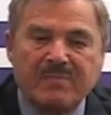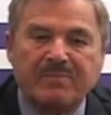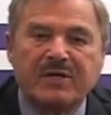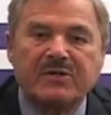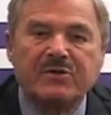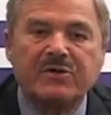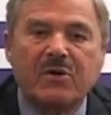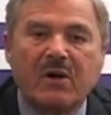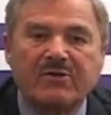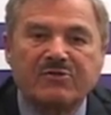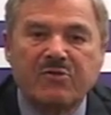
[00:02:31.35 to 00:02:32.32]
But New
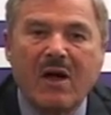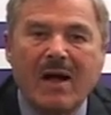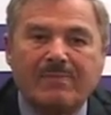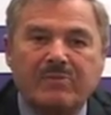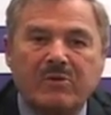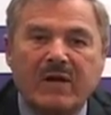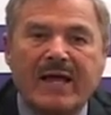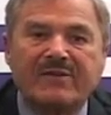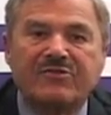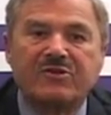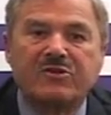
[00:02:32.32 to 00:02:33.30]
York's drop
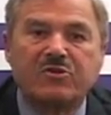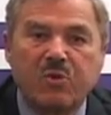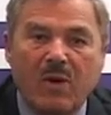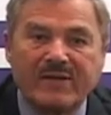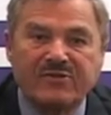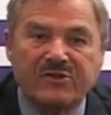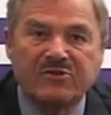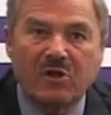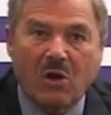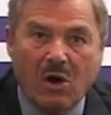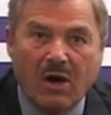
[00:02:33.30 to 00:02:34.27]
lasted twice as
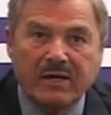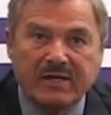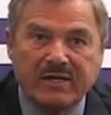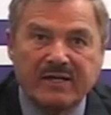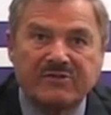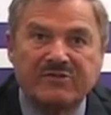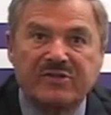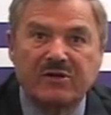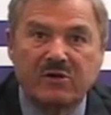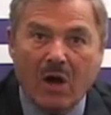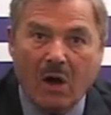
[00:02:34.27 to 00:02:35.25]
long, it's
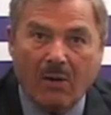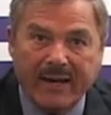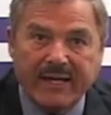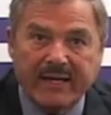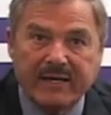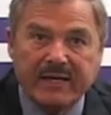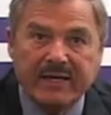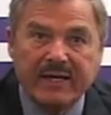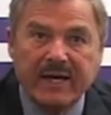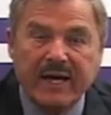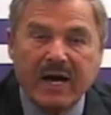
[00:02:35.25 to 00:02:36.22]
still going,
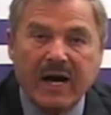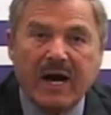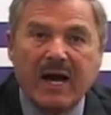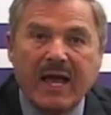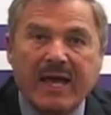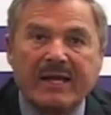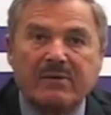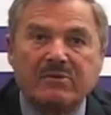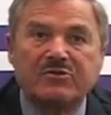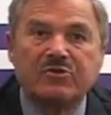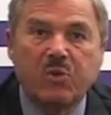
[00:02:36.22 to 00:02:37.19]
and it
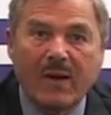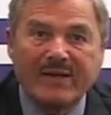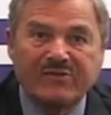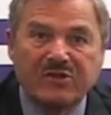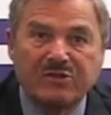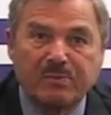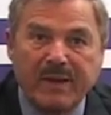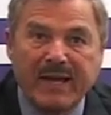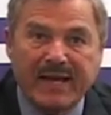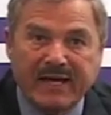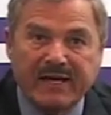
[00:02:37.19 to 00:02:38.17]
was twice as
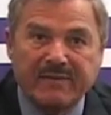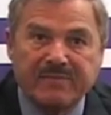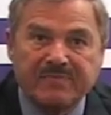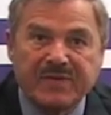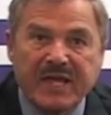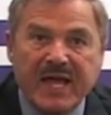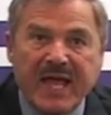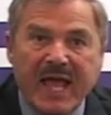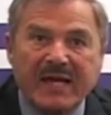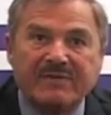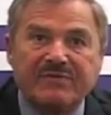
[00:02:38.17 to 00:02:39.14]
big.
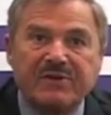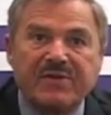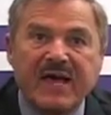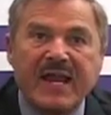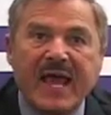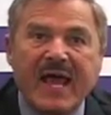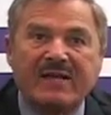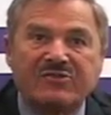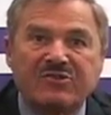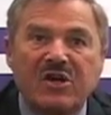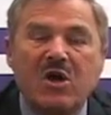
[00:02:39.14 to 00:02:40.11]
And if you then
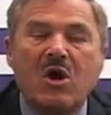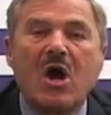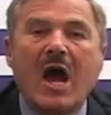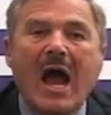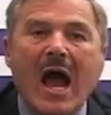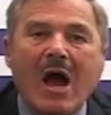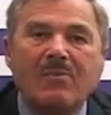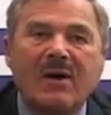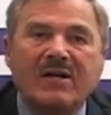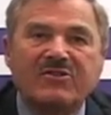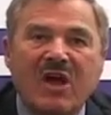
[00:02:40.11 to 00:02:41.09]
ask how
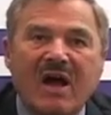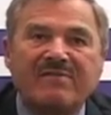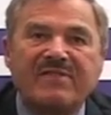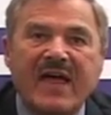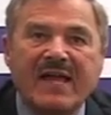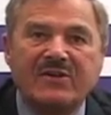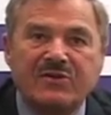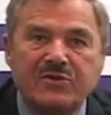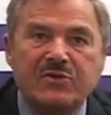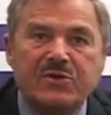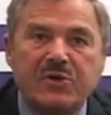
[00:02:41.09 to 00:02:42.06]
much of that
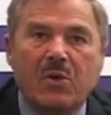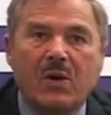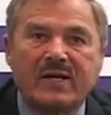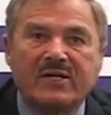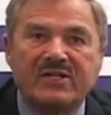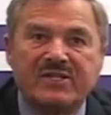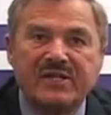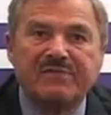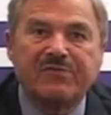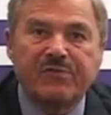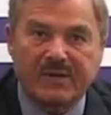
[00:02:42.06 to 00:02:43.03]
New York
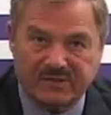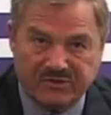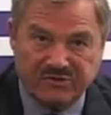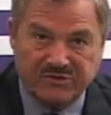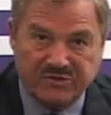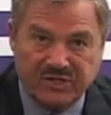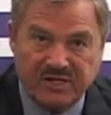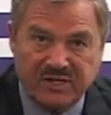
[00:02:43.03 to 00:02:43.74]
difference